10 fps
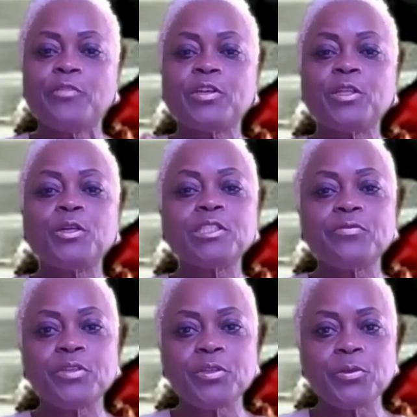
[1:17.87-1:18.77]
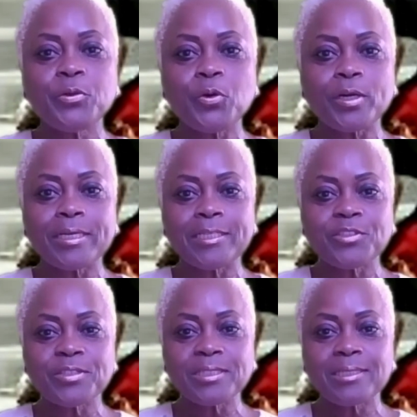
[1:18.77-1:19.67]
For those of you who are
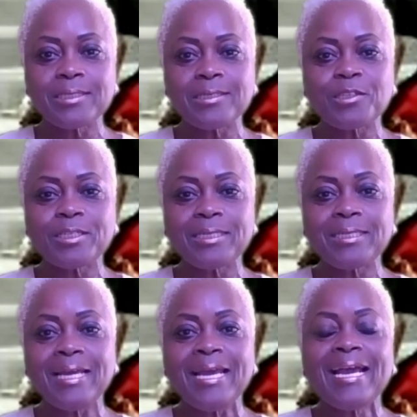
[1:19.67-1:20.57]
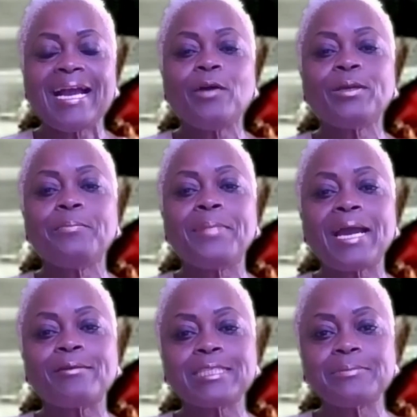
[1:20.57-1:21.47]
interested in learning how
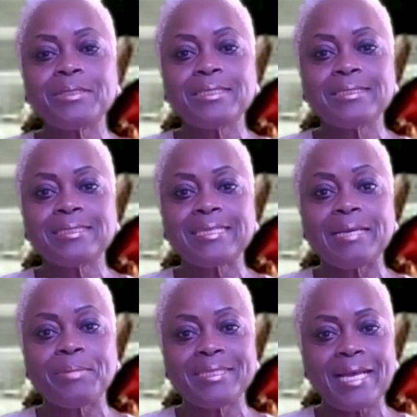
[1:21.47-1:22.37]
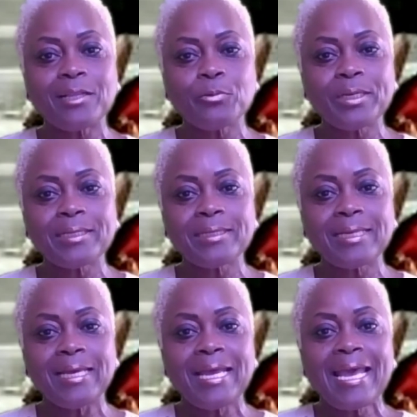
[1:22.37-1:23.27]
embarrassment can be dealt with
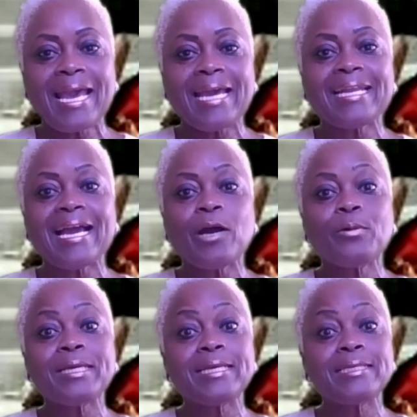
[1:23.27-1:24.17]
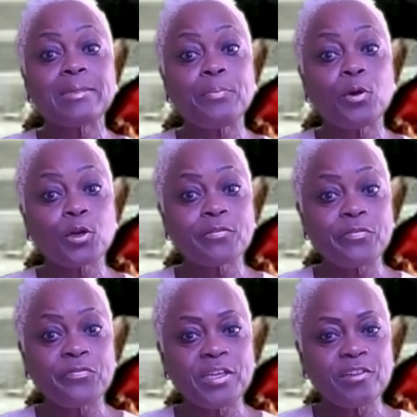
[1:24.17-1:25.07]
and how it is a part of
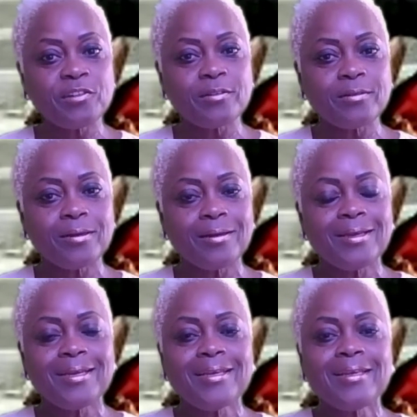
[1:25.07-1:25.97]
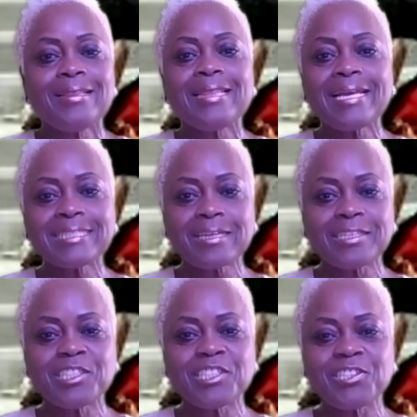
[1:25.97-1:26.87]
fear, let's
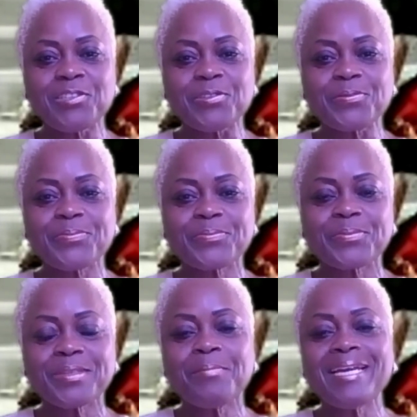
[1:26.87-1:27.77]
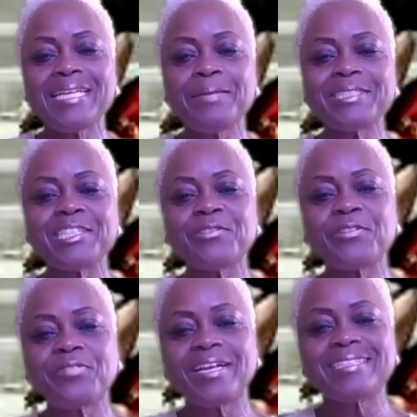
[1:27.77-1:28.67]
continue. My name is
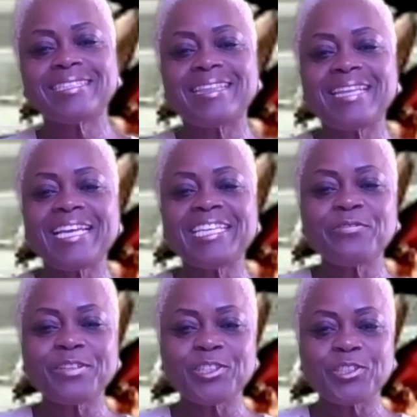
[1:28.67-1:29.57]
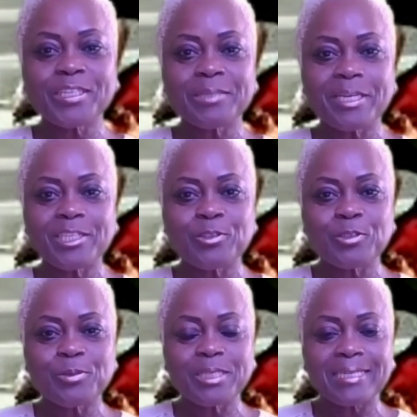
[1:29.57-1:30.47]
Ingrid Felton. Thank you for joining my
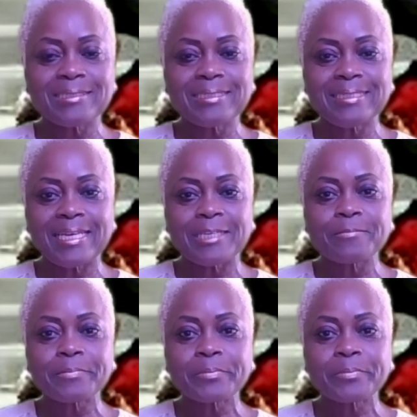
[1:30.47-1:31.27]
YouTube channel today.